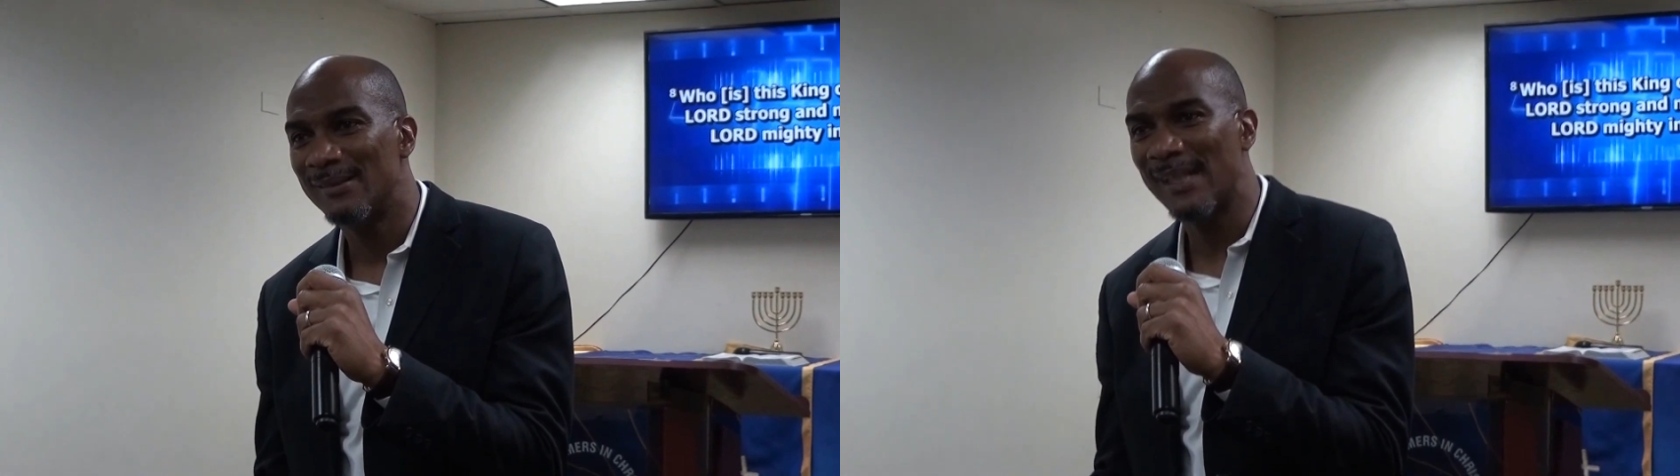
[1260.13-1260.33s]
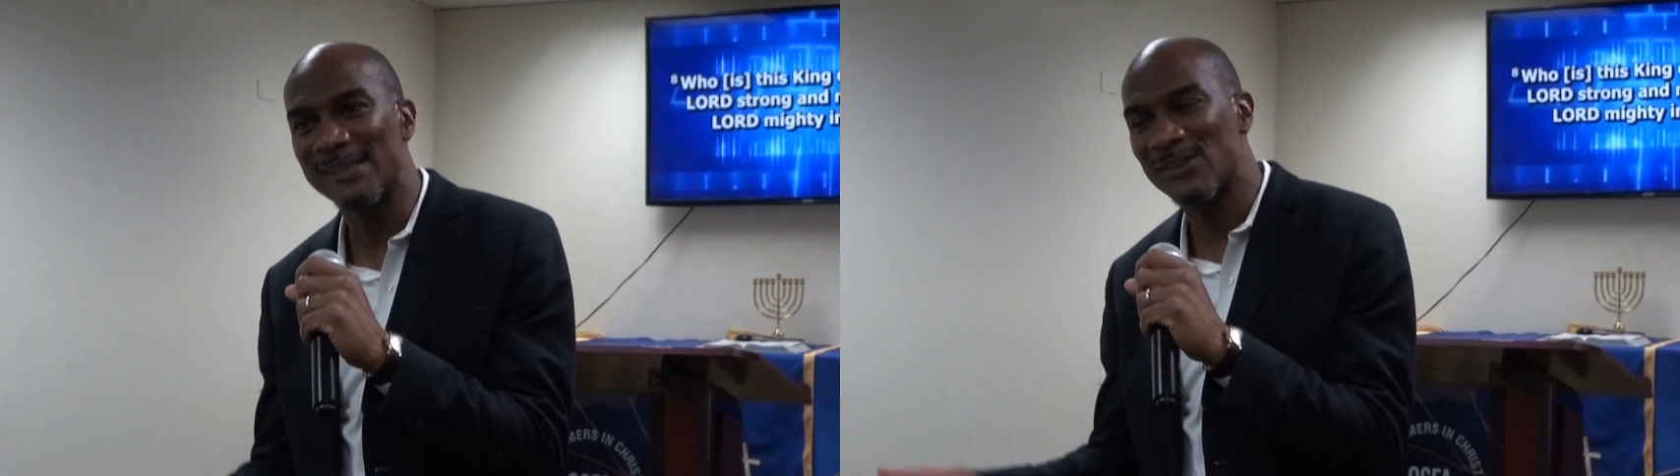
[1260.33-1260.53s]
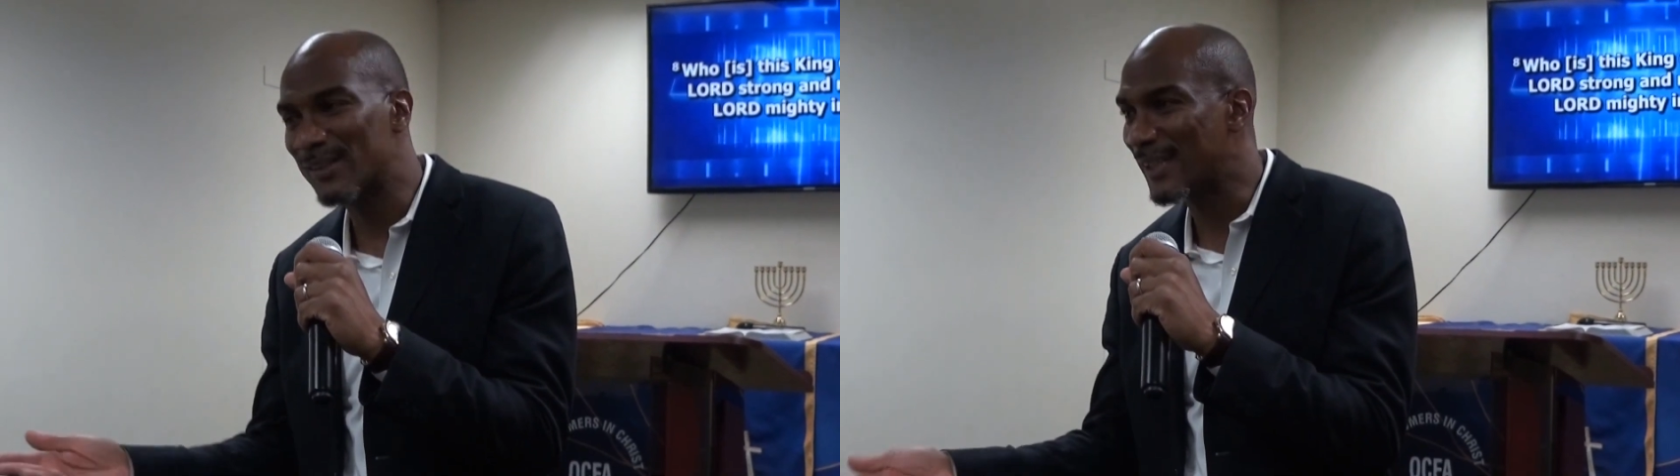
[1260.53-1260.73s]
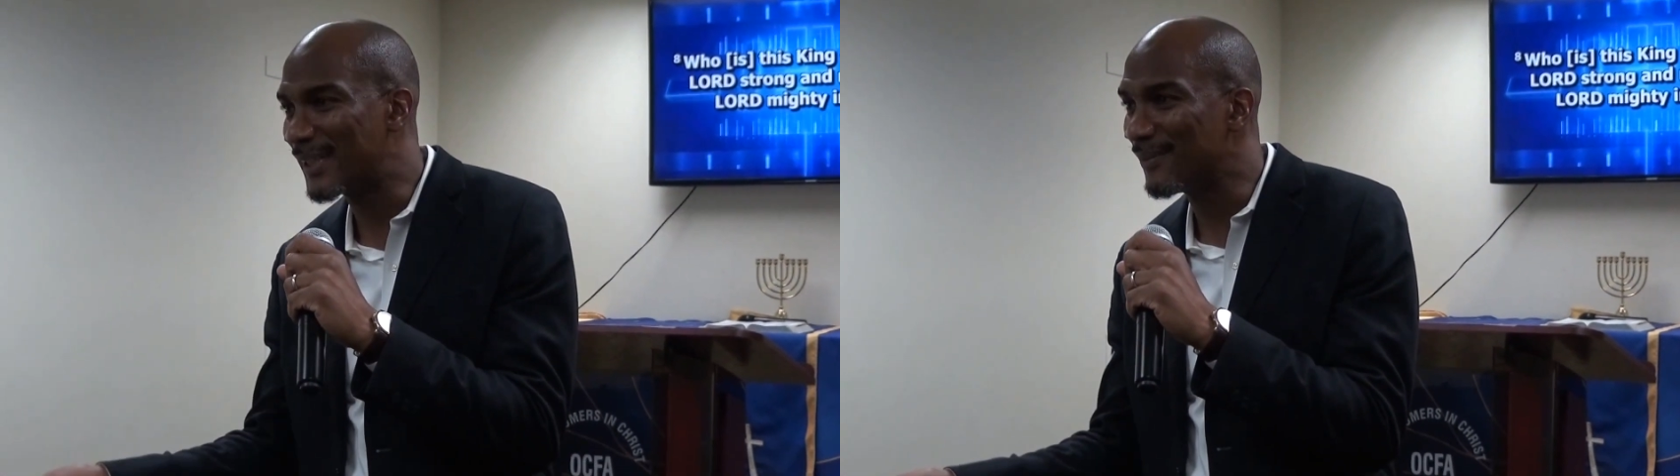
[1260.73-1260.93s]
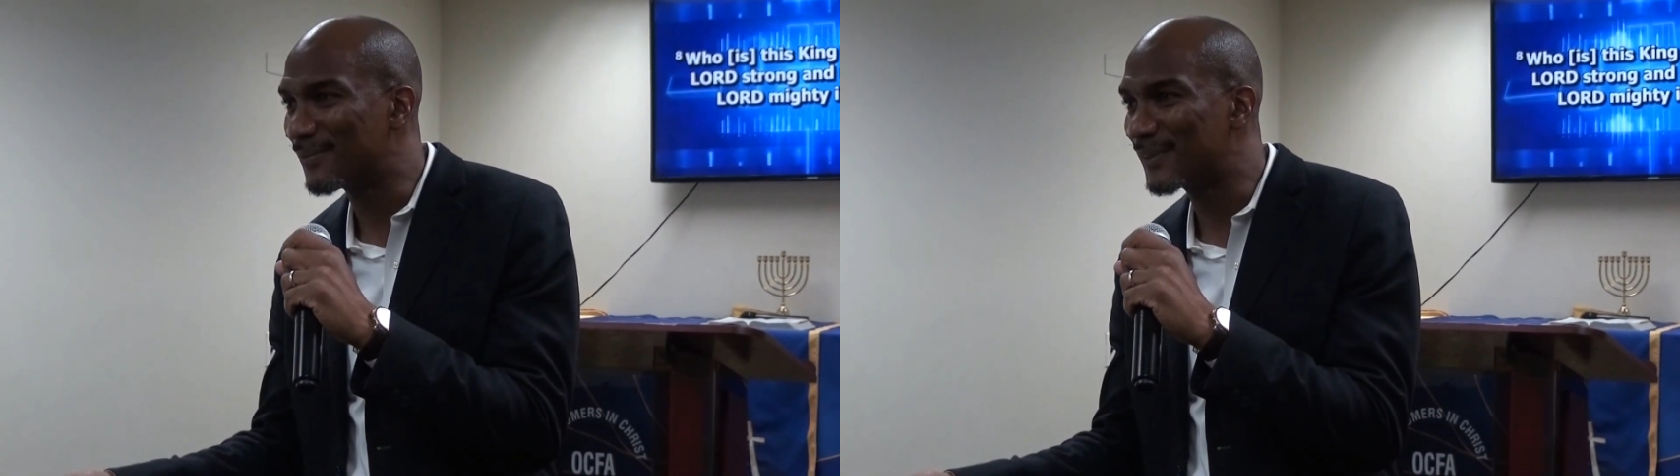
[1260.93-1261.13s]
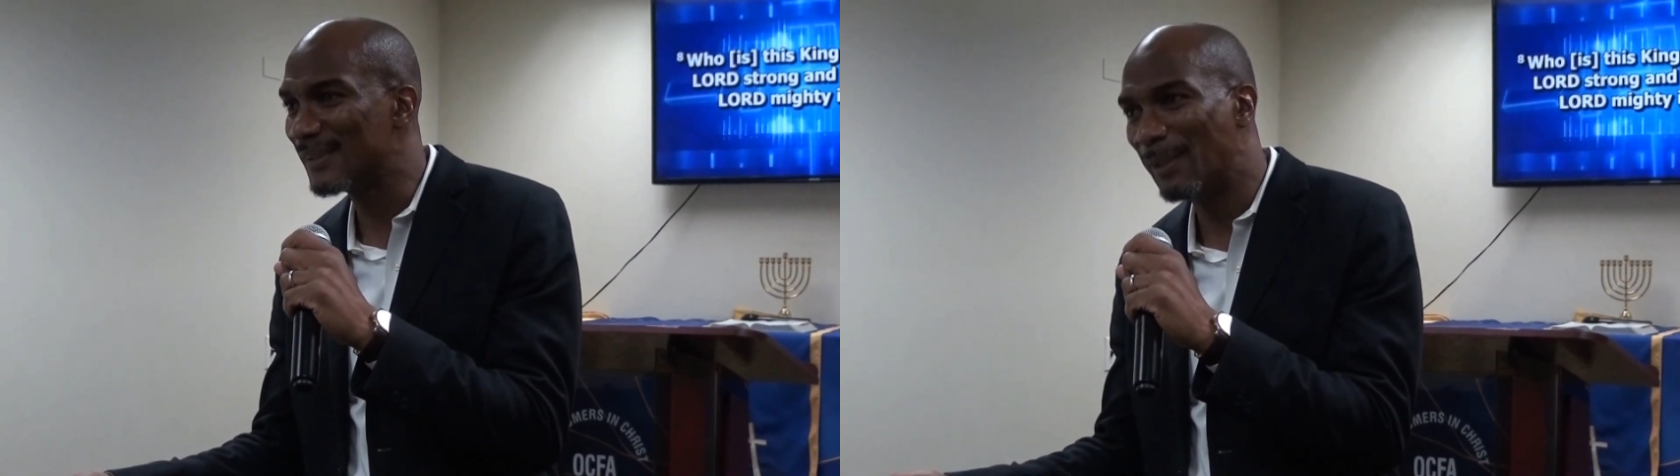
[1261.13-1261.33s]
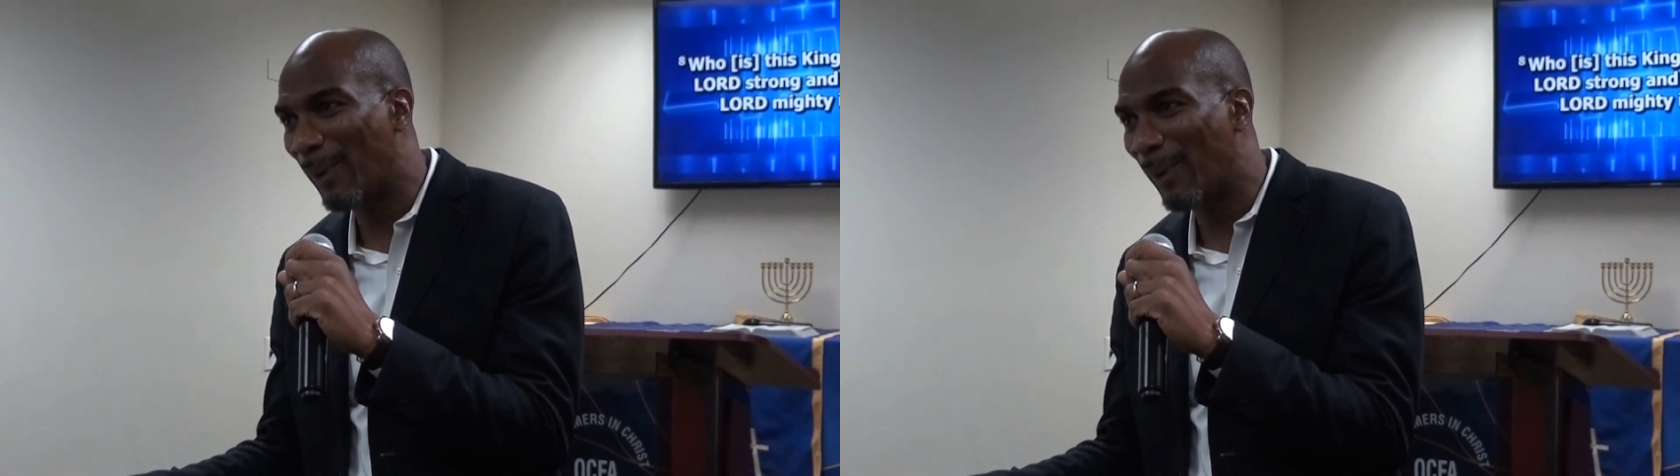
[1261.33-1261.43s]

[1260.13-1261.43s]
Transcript: That is not a gift in the